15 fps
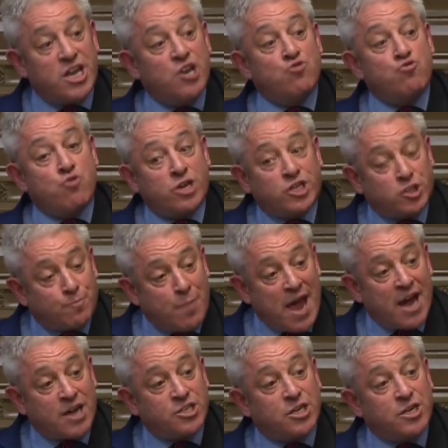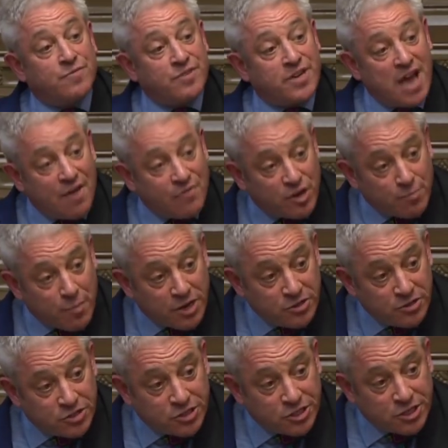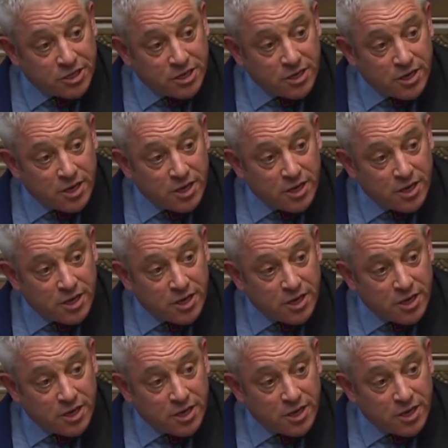in respect of governments,